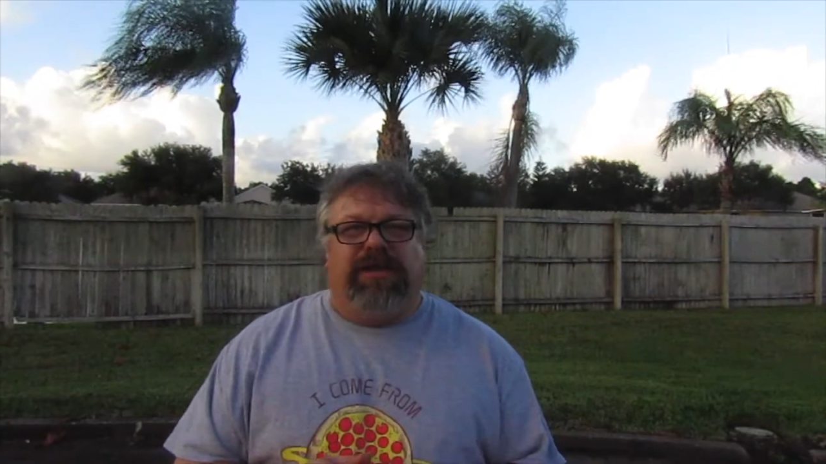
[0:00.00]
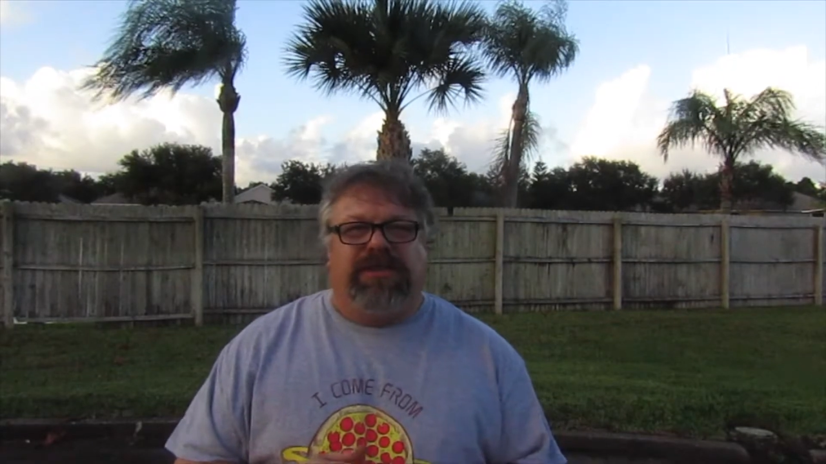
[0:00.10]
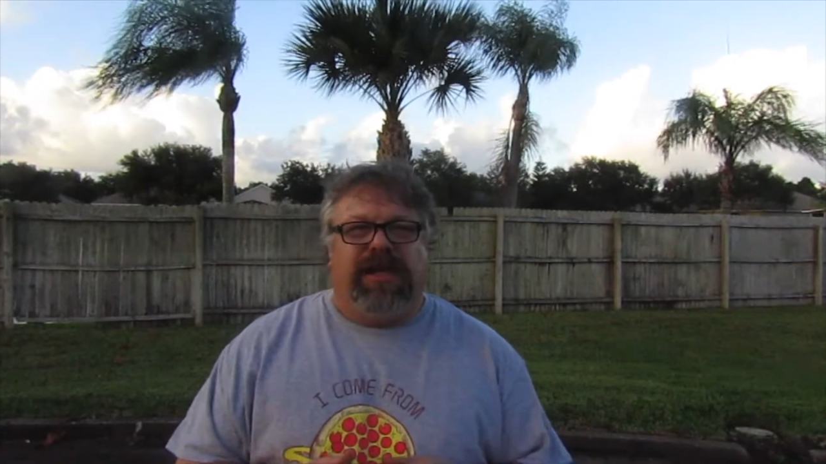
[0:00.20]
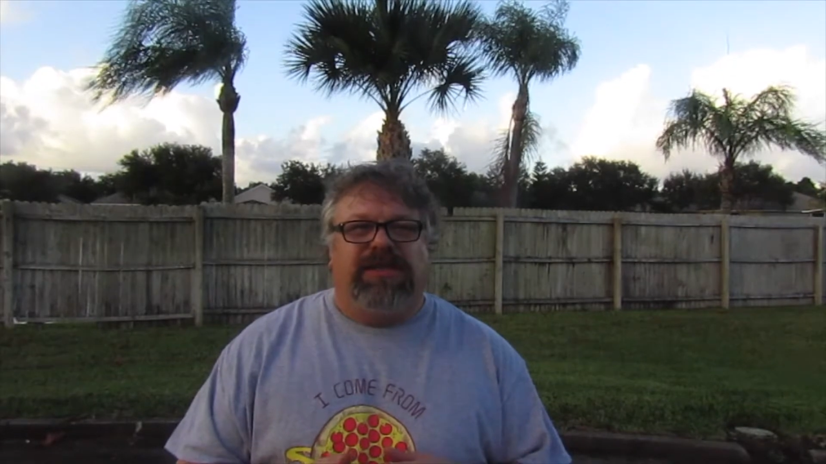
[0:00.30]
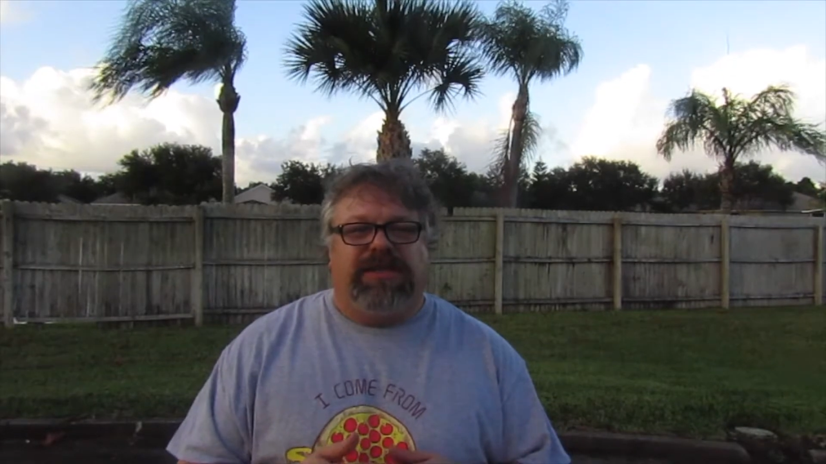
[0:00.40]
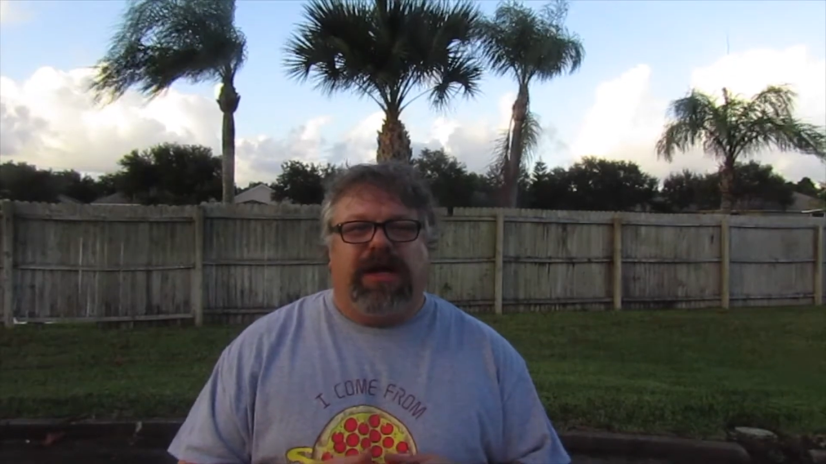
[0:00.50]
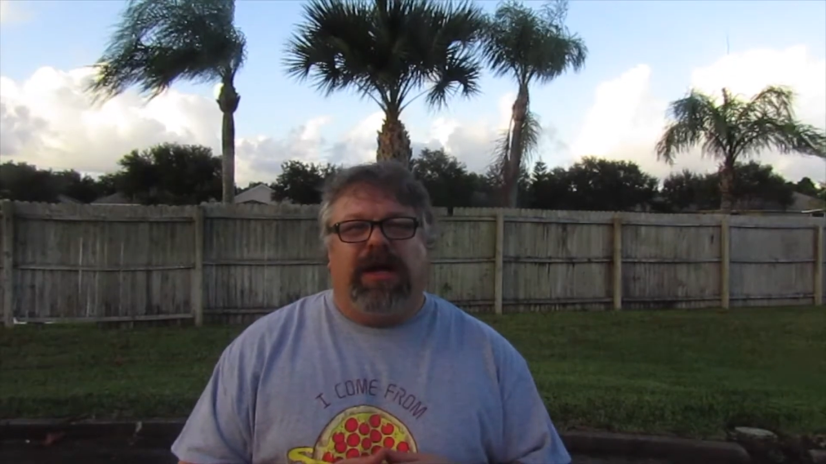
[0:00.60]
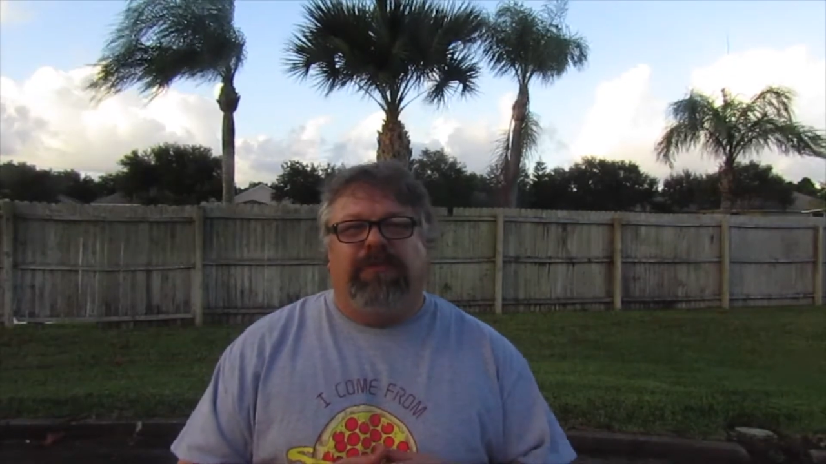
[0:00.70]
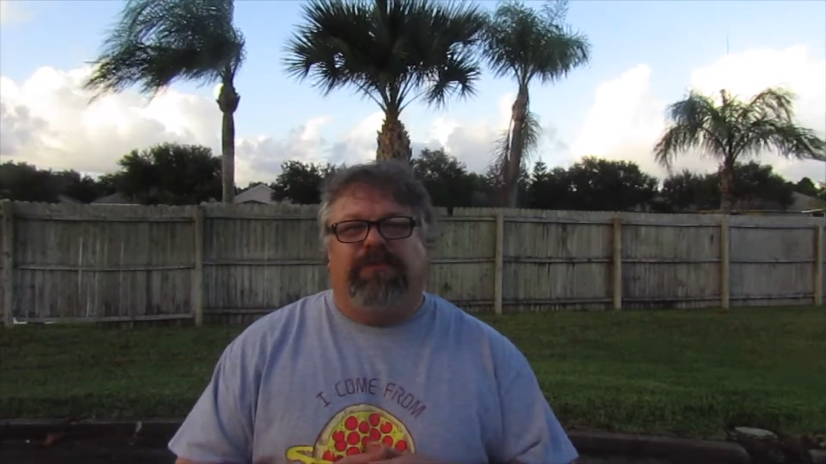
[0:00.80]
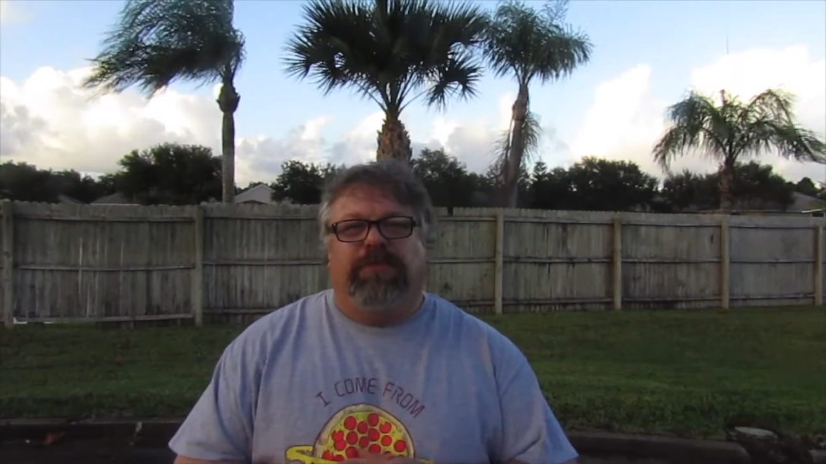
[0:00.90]
It was a nice
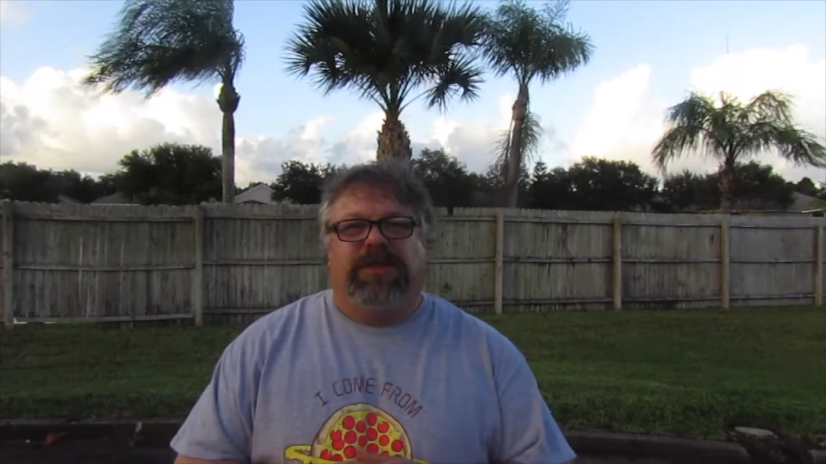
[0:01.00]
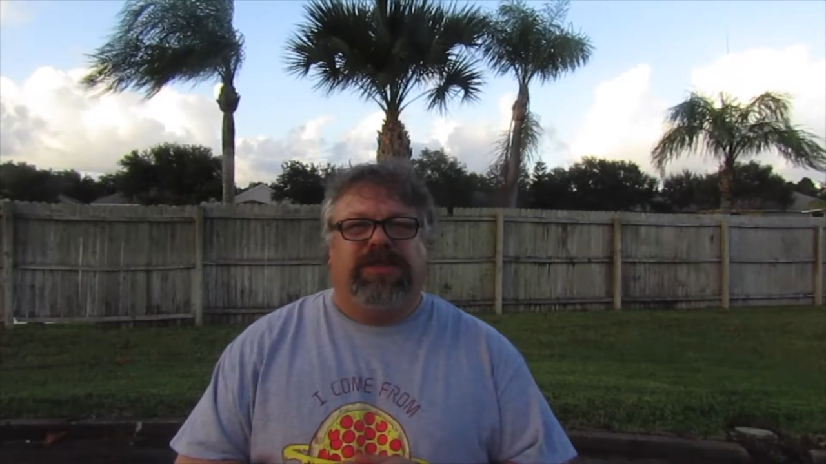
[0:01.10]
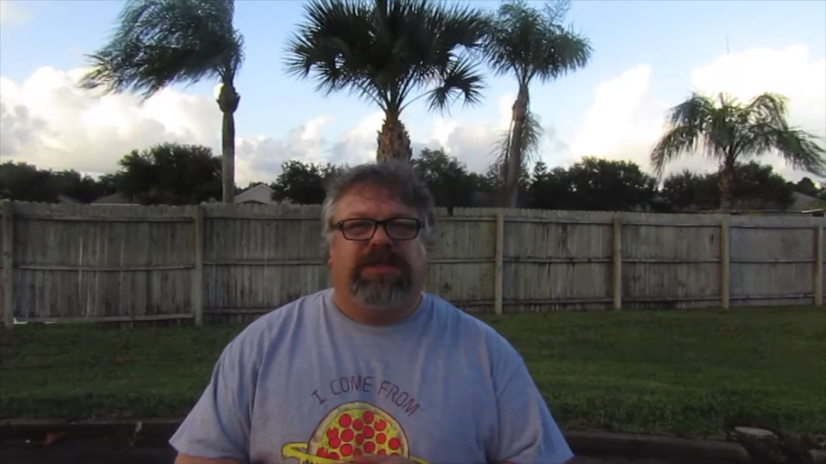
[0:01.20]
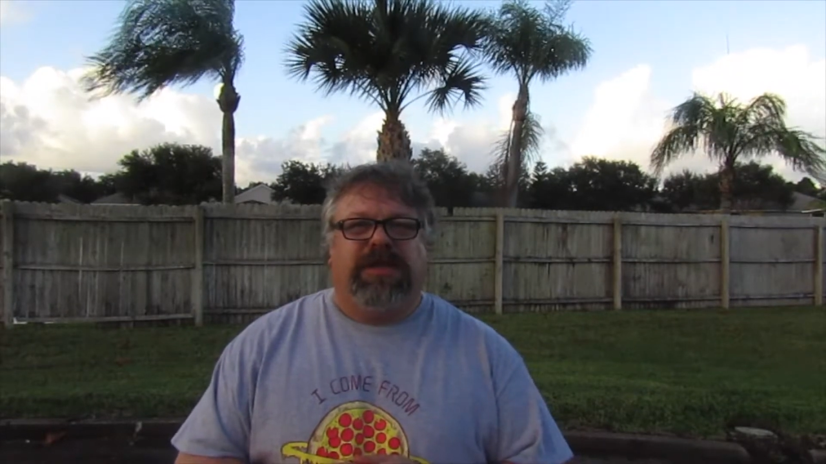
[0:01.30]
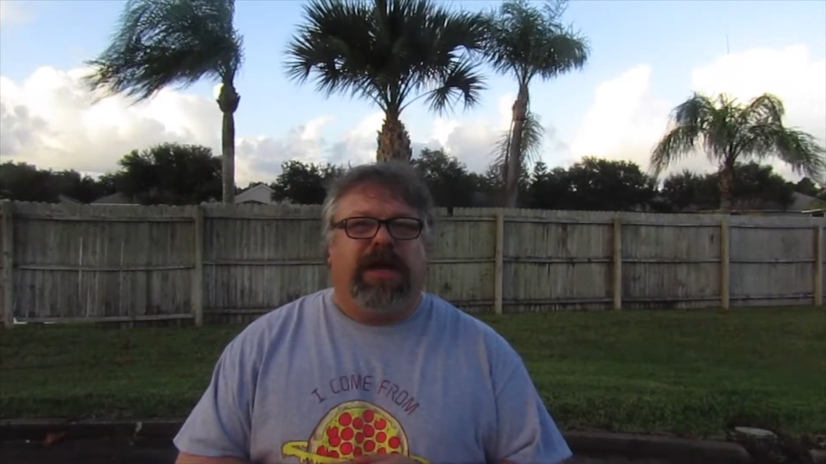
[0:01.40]
time for Mrs.